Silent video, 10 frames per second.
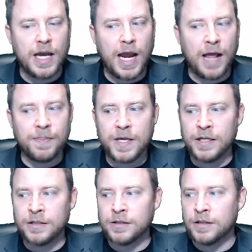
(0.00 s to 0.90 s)
And
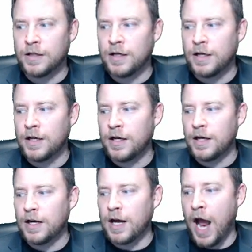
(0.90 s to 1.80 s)
then
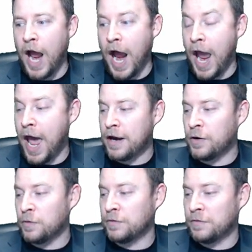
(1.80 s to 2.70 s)
I had it
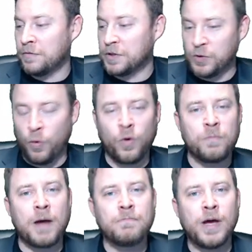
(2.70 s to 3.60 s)
on the door in
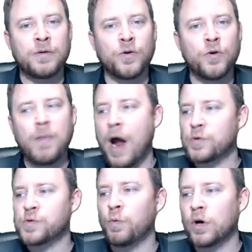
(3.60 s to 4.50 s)
my bedroom. I
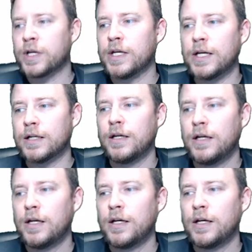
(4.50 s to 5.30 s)
was working